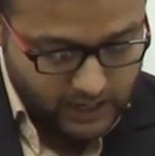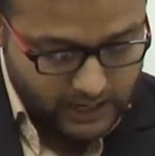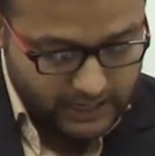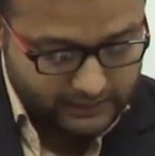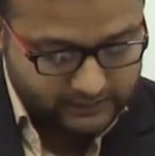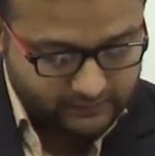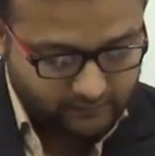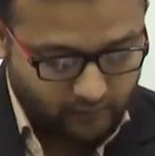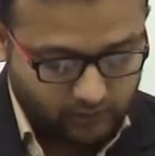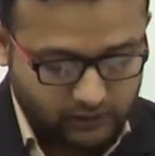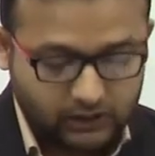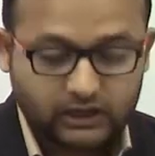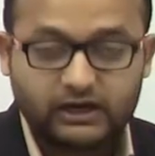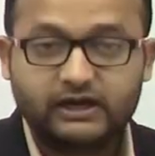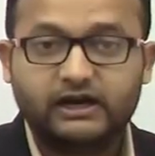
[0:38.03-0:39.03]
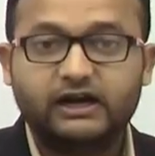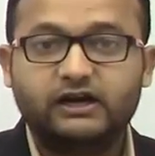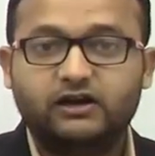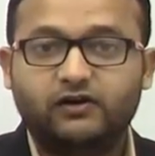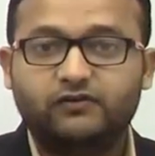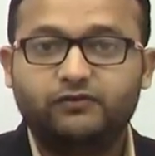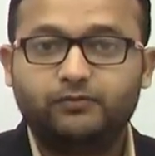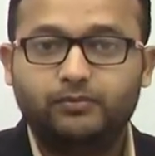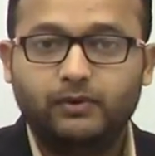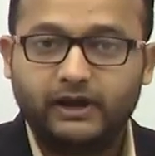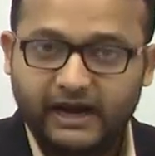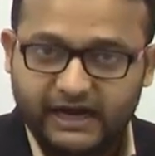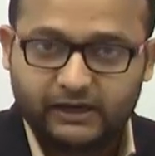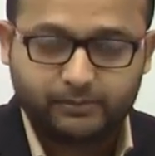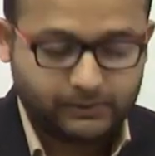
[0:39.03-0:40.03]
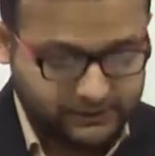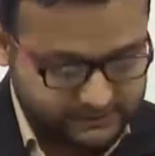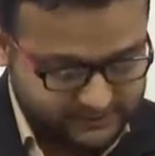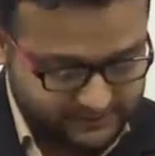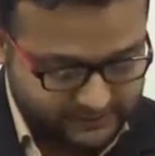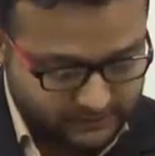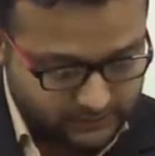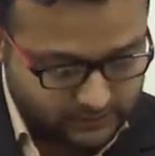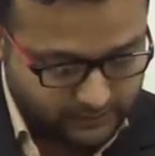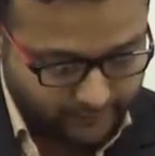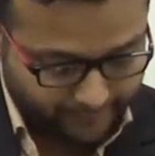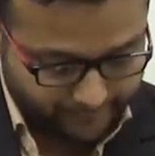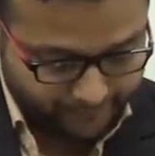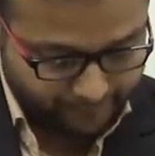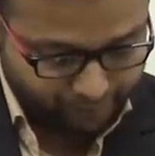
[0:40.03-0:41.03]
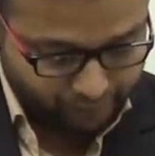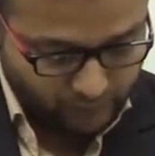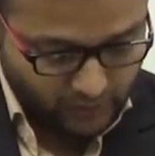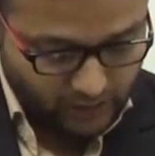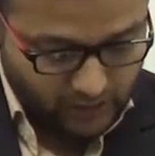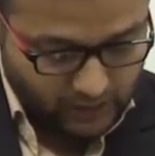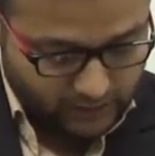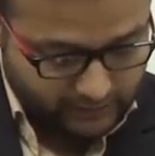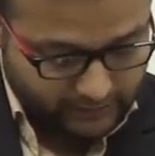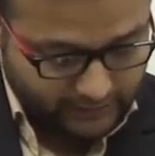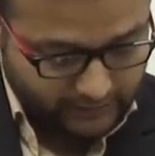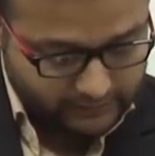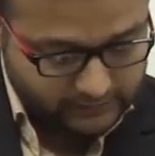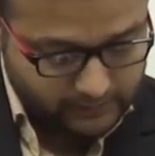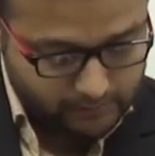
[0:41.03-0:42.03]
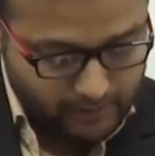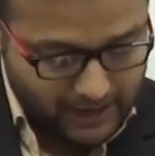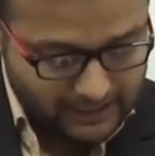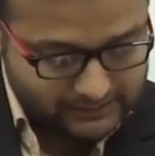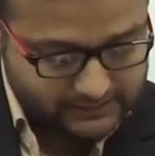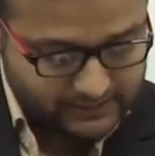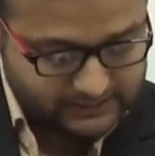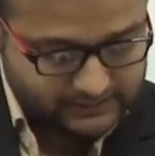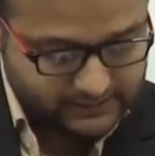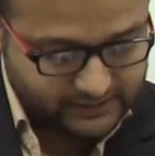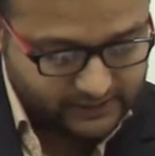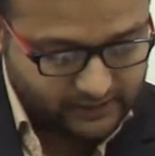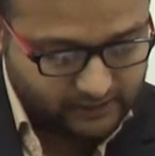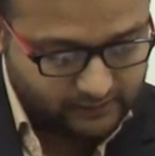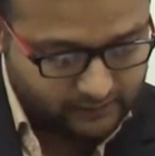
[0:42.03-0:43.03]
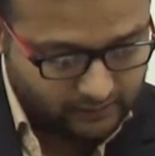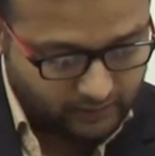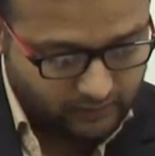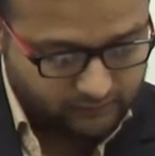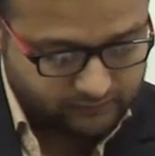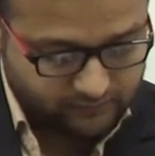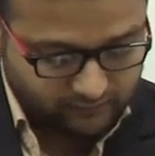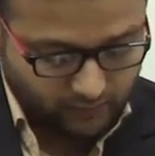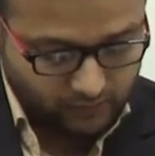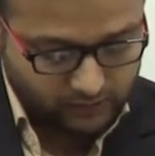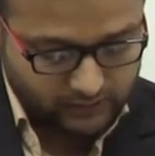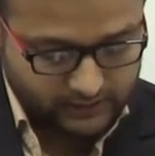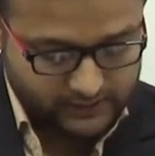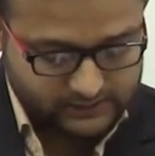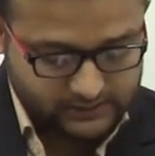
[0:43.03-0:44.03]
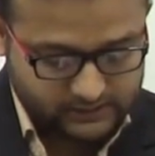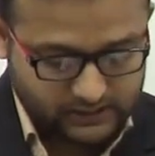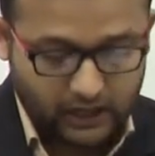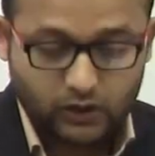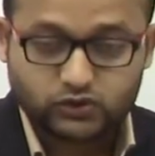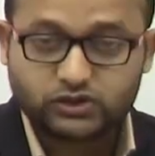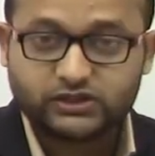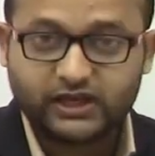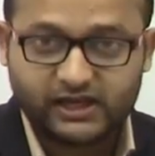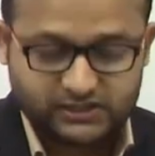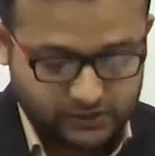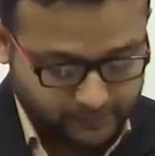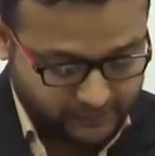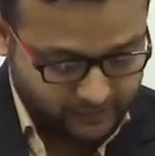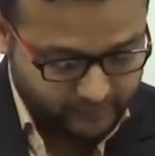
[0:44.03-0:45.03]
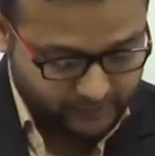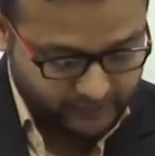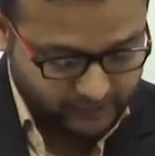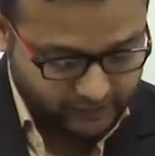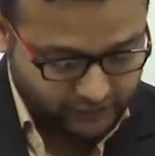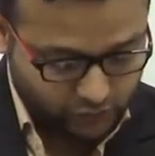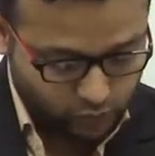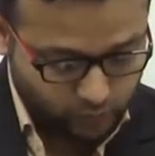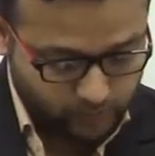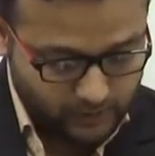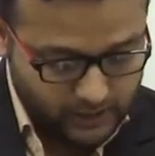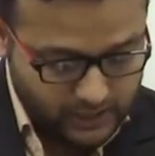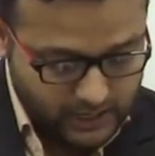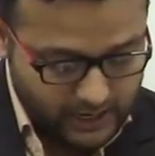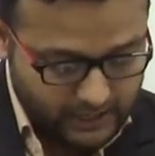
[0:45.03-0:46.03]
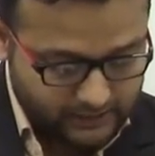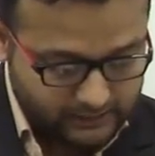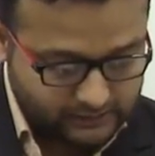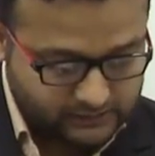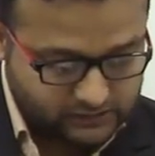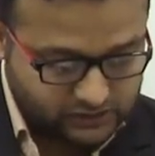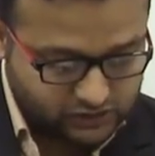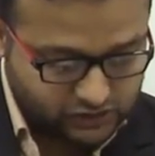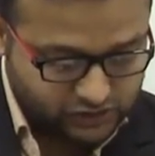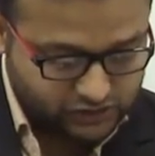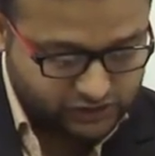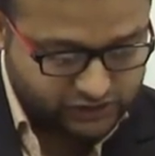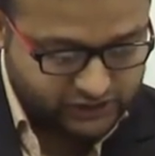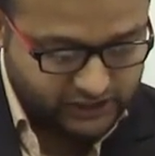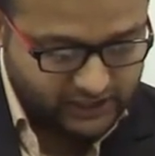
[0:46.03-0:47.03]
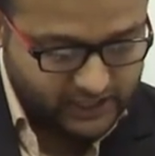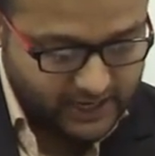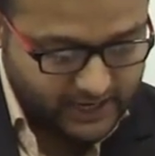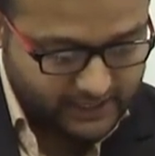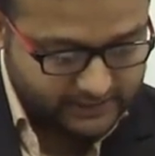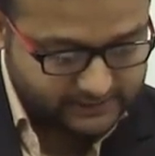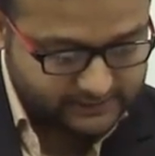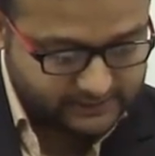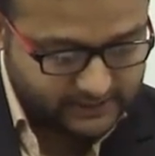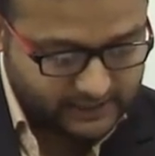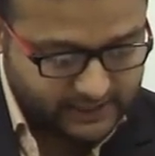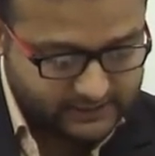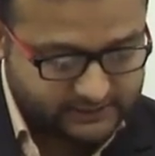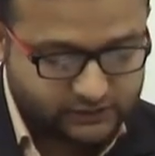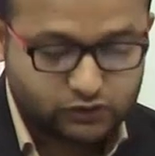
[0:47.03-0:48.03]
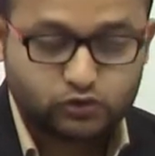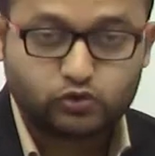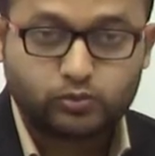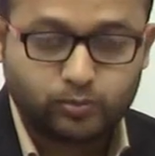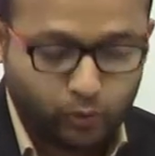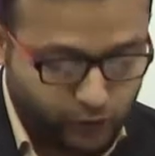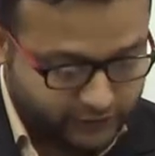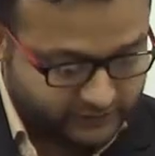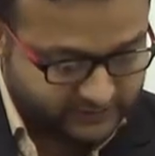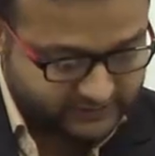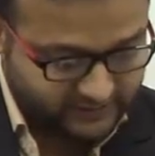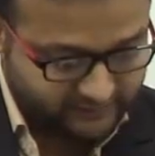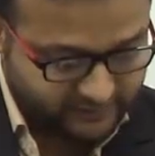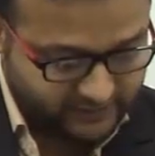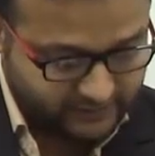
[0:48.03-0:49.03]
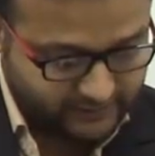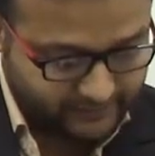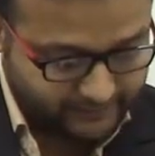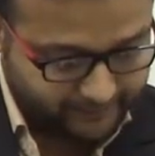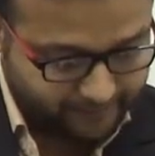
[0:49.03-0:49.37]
at the water content of 8%. Take the mass density of water as 1000 kg per meter cube and GS as 2.7.